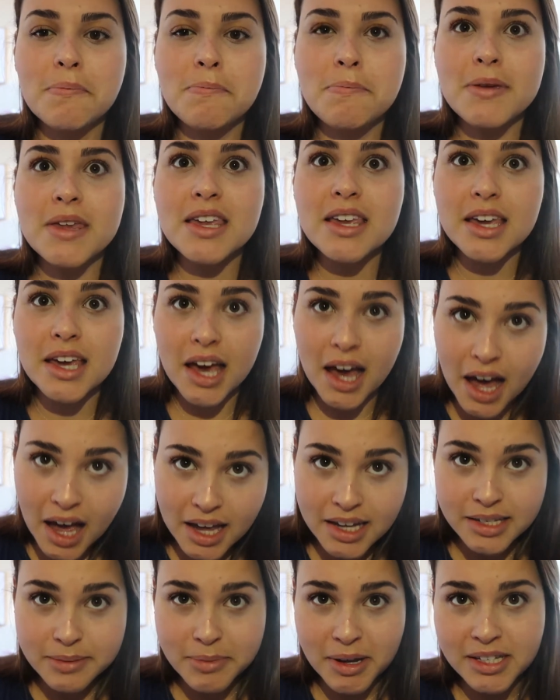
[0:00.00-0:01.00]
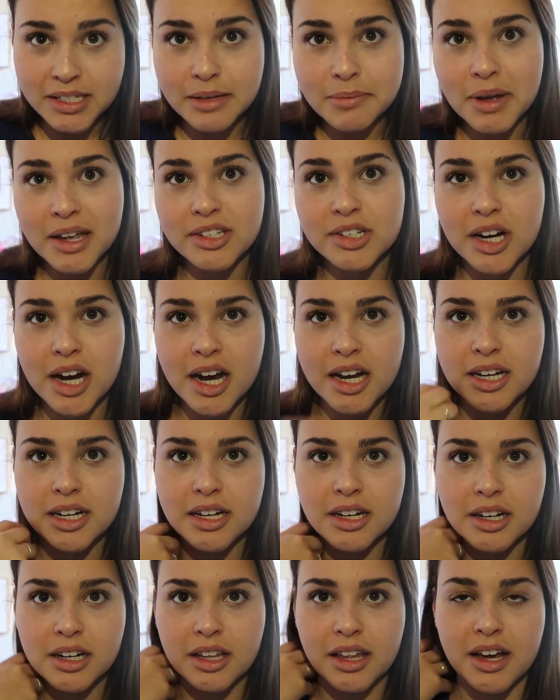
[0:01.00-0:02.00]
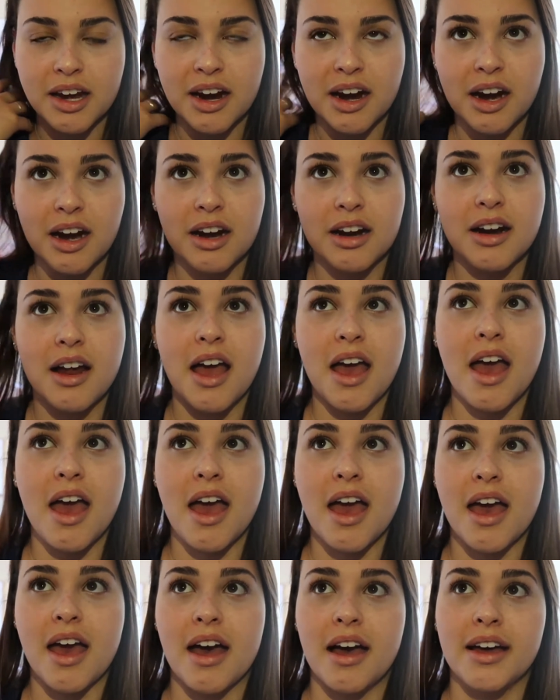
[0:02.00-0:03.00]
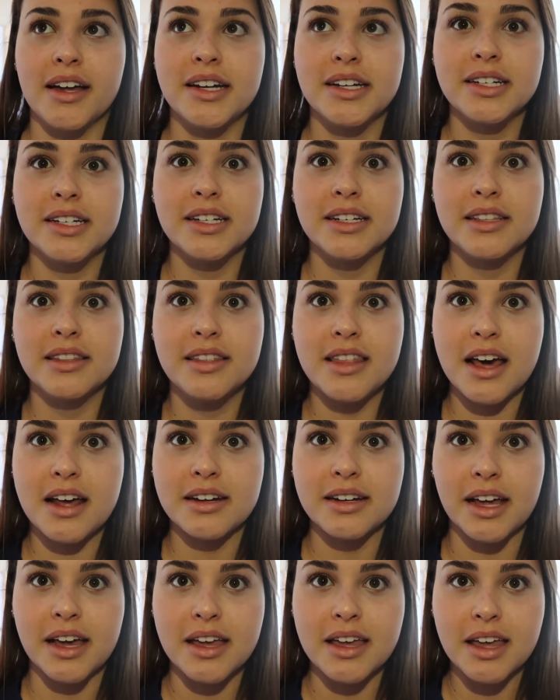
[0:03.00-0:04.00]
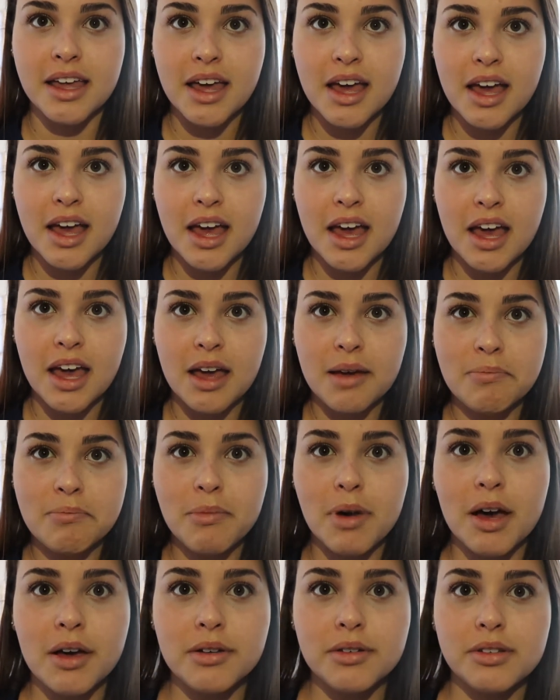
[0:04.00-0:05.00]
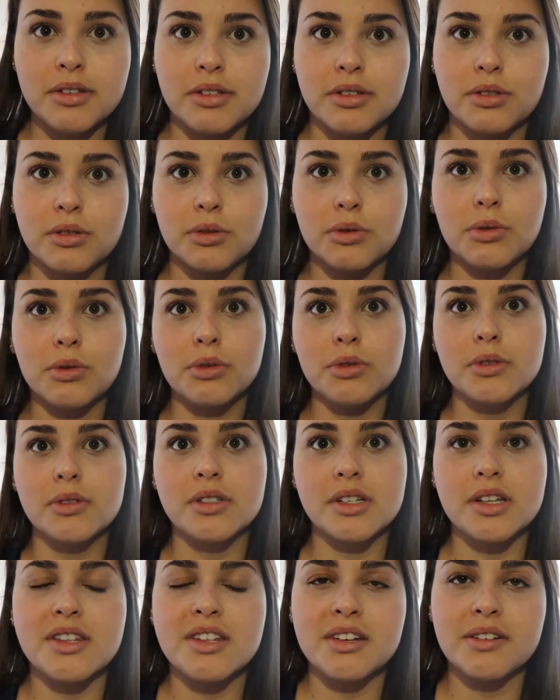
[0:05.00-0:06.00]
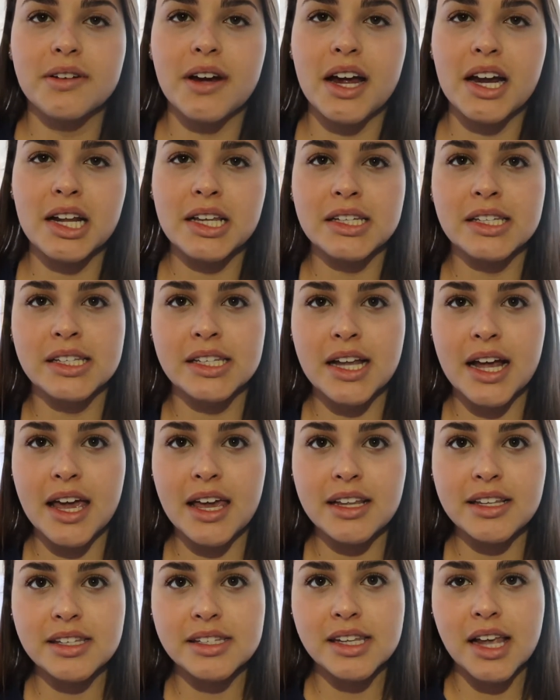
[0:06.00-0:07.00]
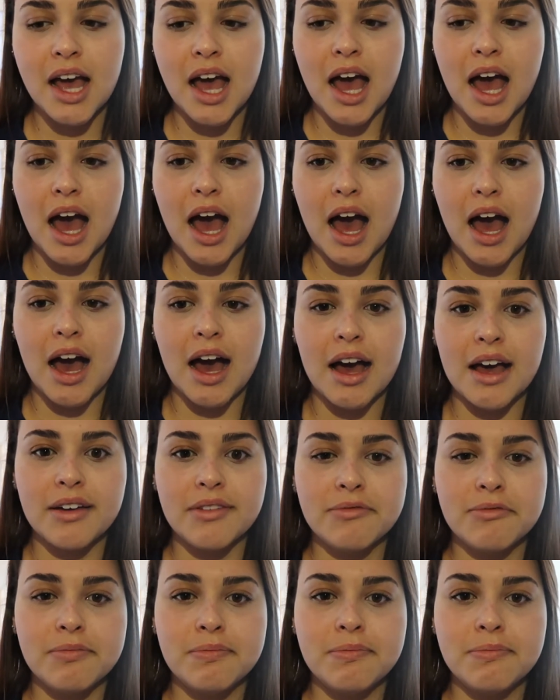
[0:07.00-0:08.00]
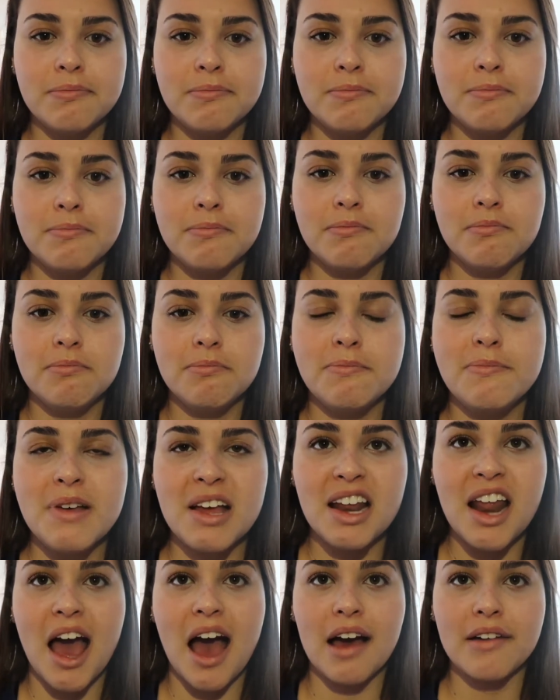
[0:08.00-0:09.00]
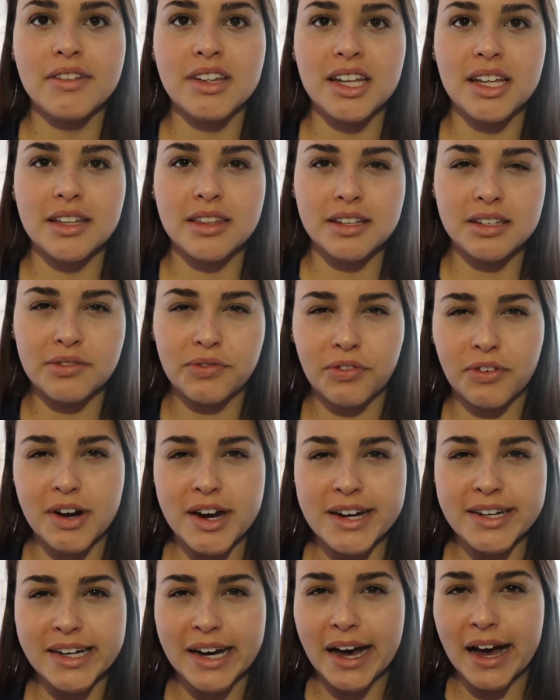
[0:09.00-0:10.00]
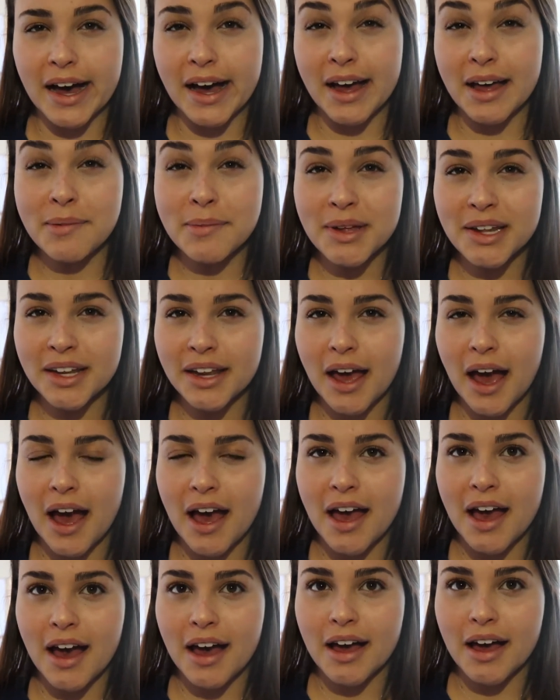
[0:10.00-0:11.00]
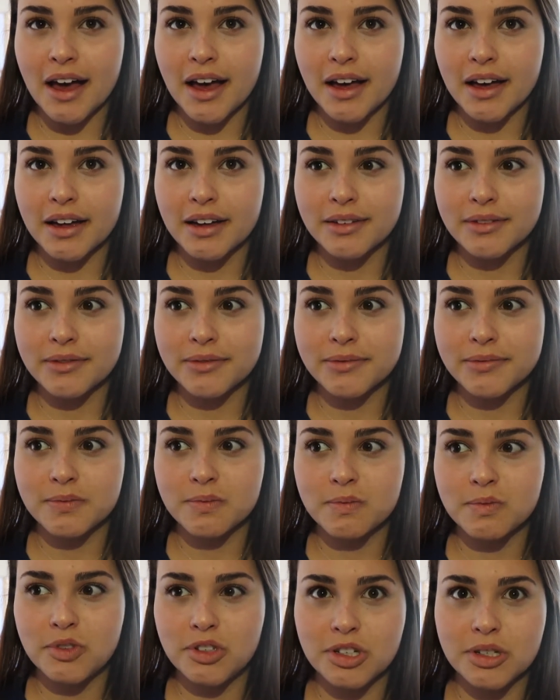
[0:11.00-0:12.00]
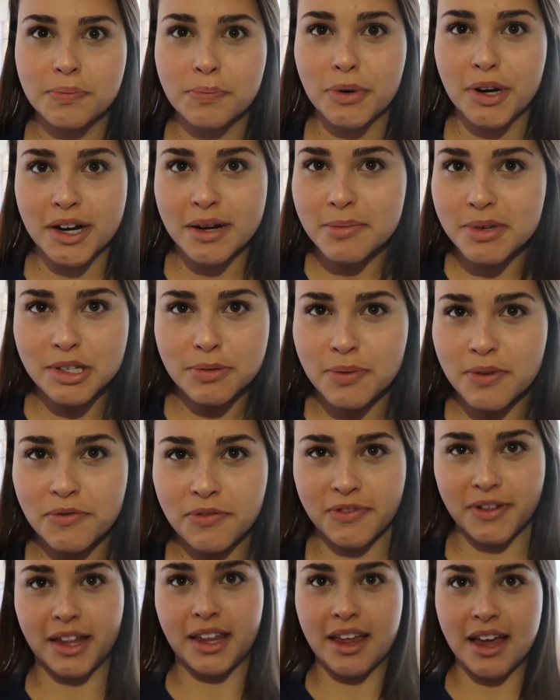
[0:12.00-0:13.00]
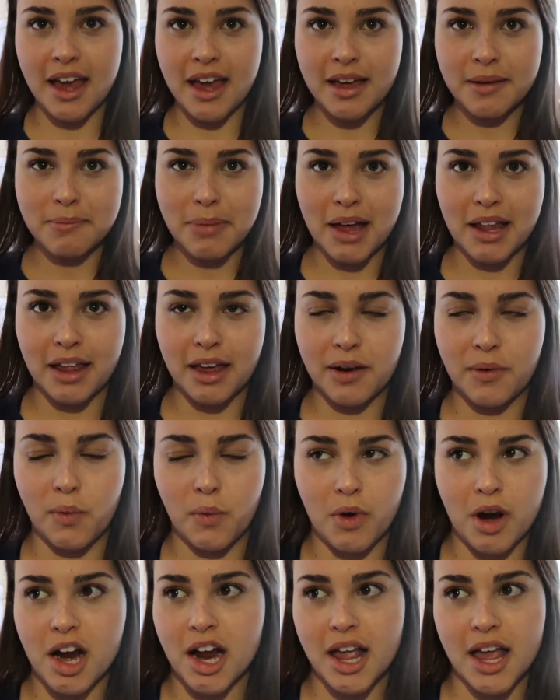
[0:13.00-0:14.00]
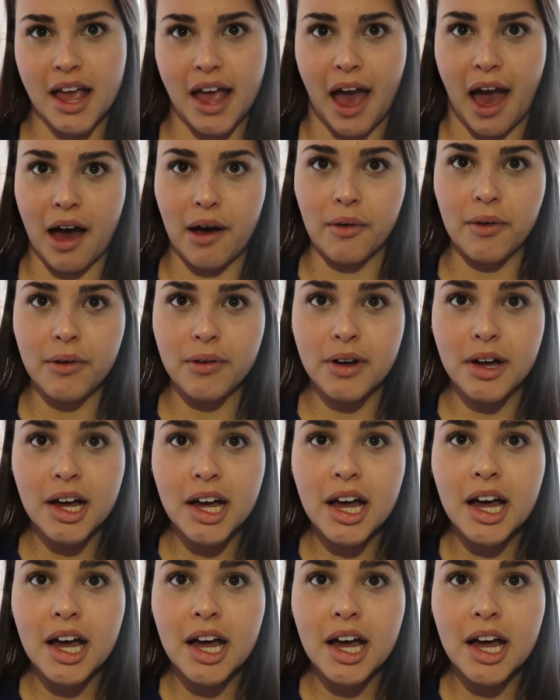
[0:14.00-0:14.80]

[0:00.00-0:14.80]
because my semester ended earlier, and then, like most schools in the United States. I've been having like this free time and I have just pretty much been filling it by like working out.